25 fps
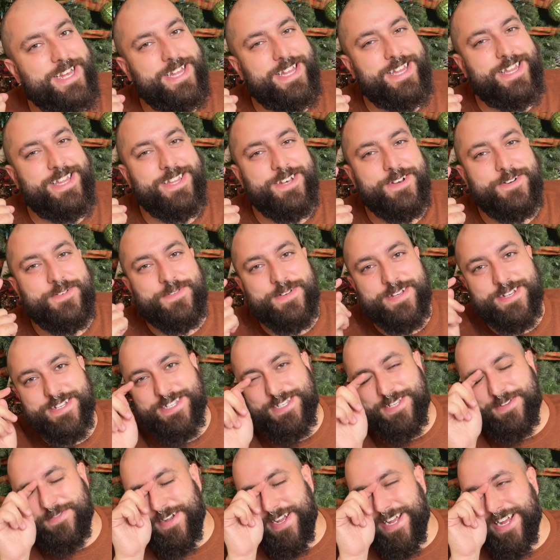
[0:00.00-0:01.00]
the wheels
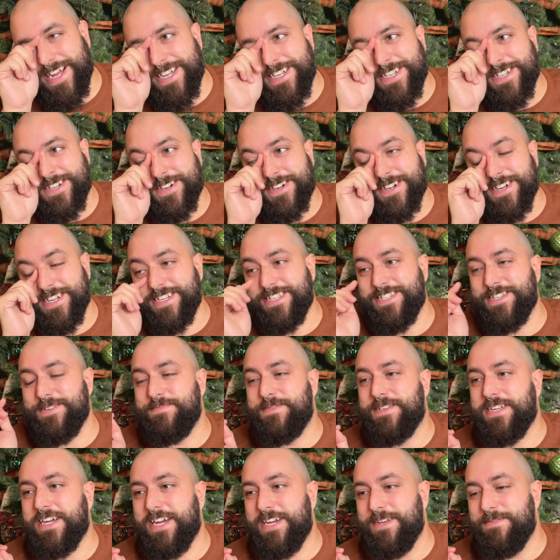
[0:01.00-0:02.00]
of my head turning
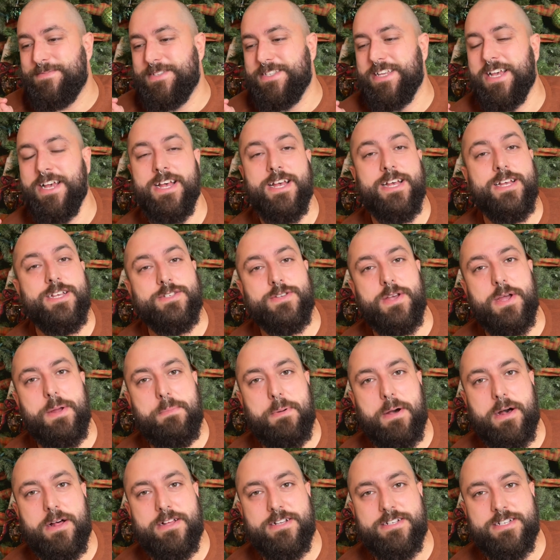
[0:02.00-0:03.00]
sometimes. So I
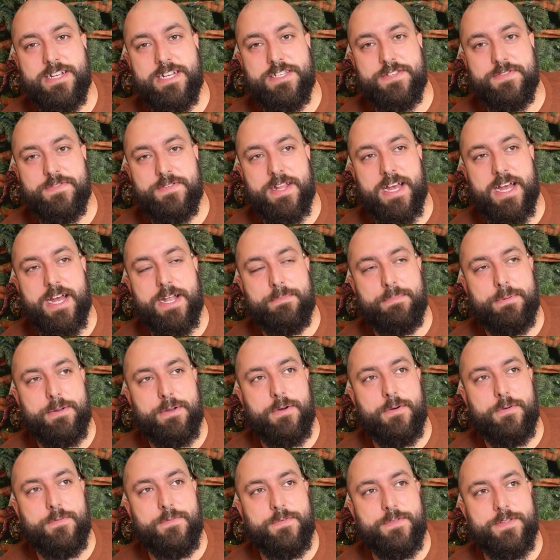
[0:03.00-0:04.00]
apologize for that, but
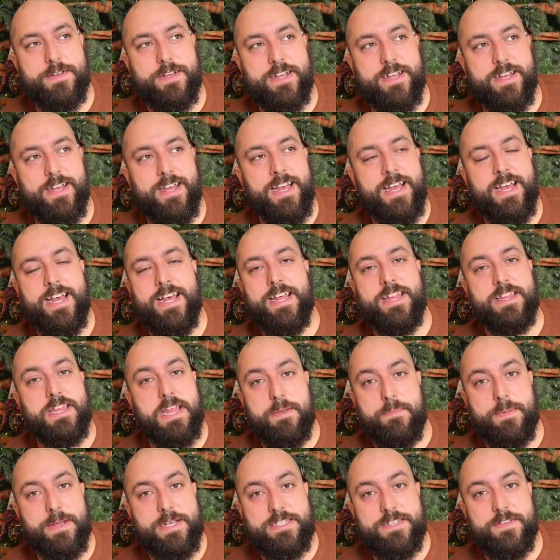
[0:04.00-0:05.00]
hopefully
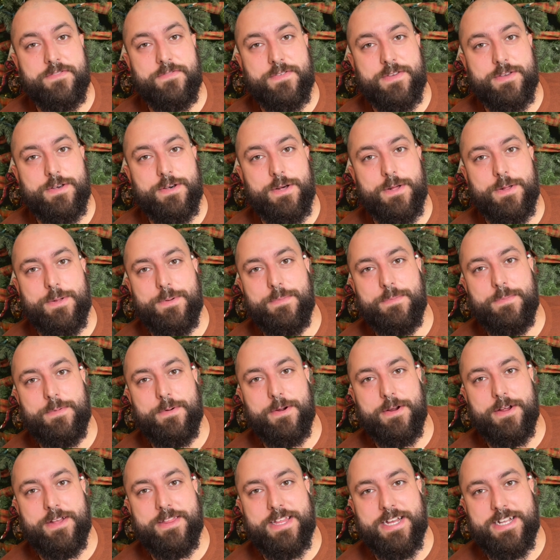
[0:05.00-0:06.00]
that makes it feel
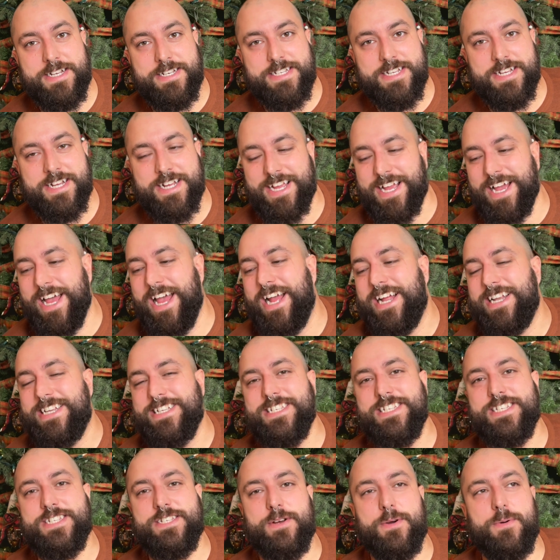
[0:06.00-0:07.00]
more authentic. I
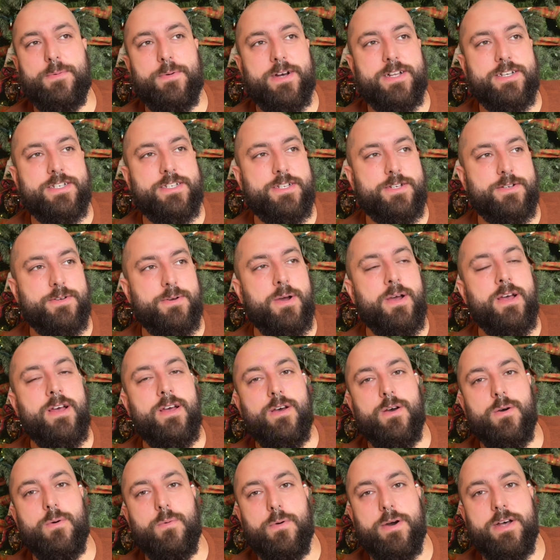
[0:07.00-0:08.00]
just don't want to,
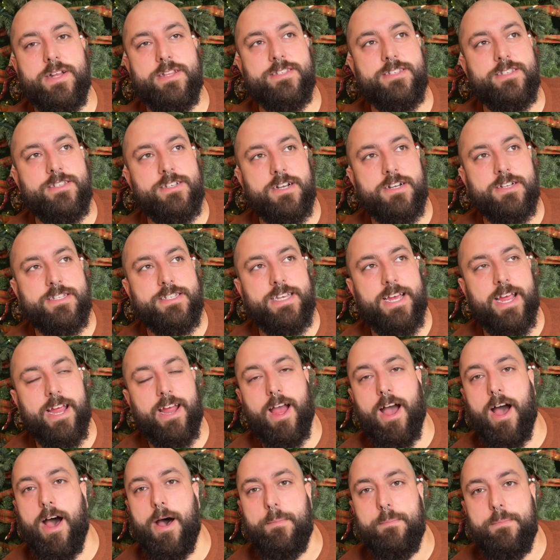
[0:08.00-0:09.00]
one, start saying
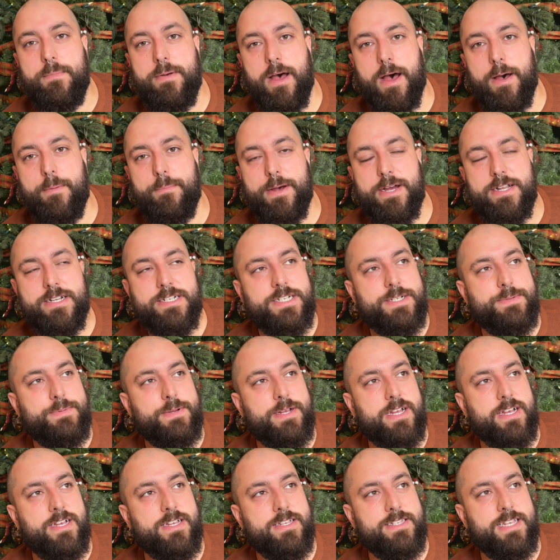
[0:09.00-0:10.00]
a bunch,
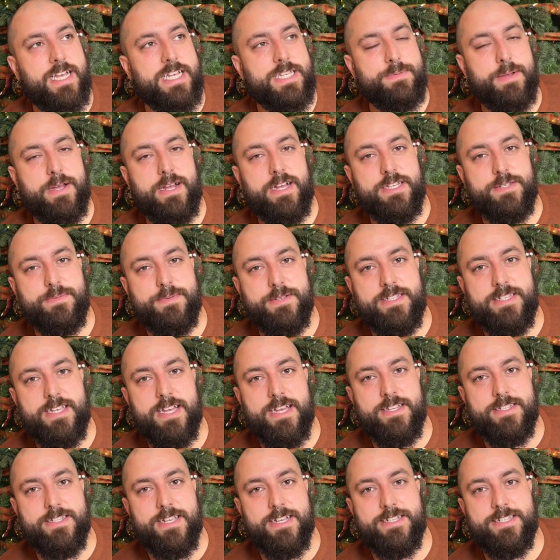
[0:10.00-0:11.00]
because as my husband
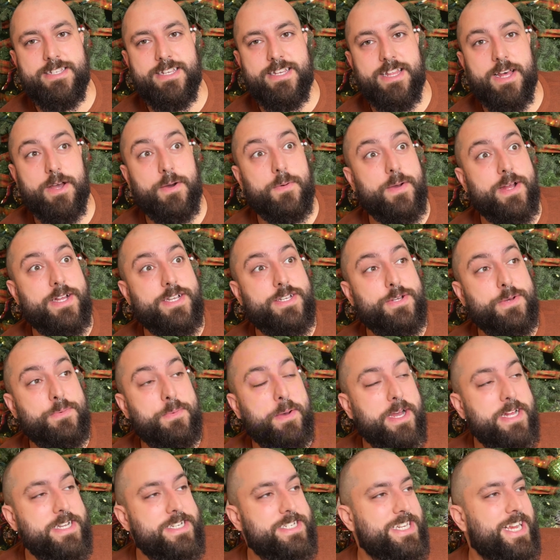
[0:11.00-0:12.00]
says, I say that way too
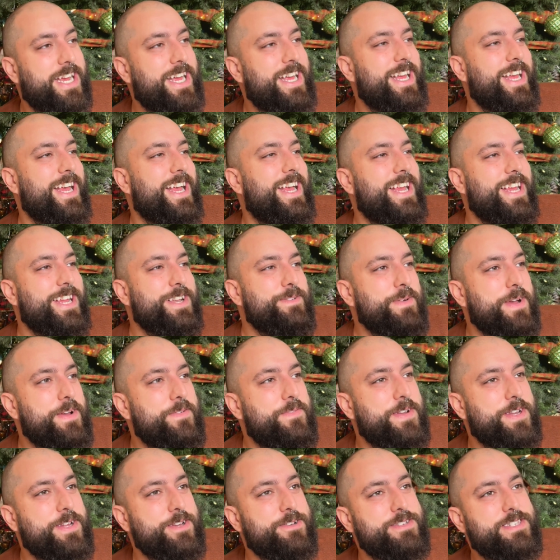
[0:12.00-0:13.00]
much in my
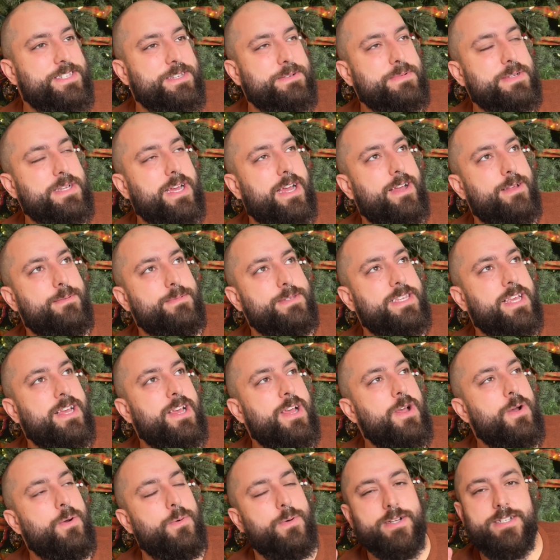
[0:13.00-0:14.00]
videos sometimes,
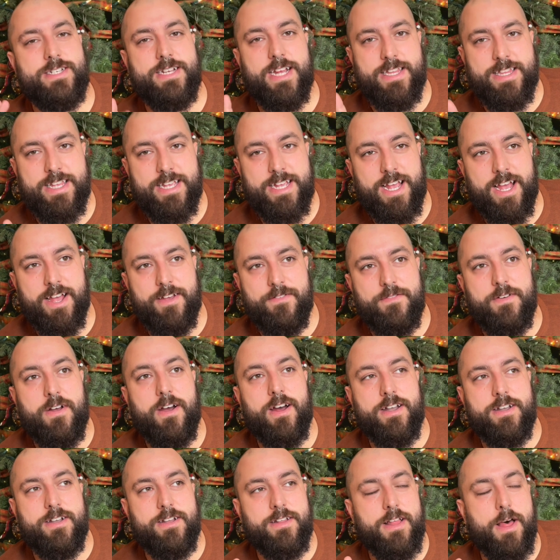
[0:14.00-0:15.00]
which I think I've
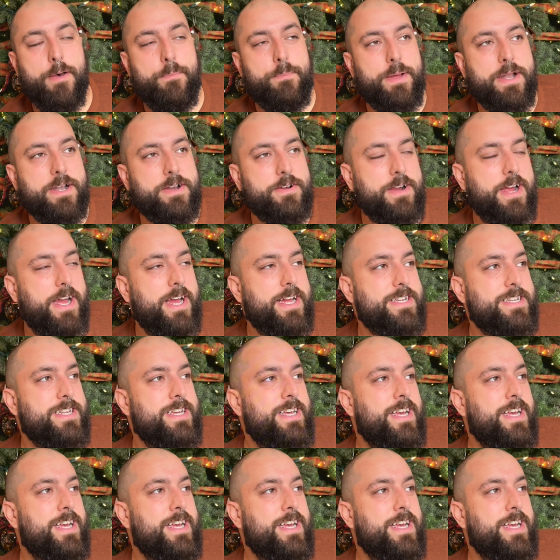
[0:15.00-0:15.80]
gotten a lot better at.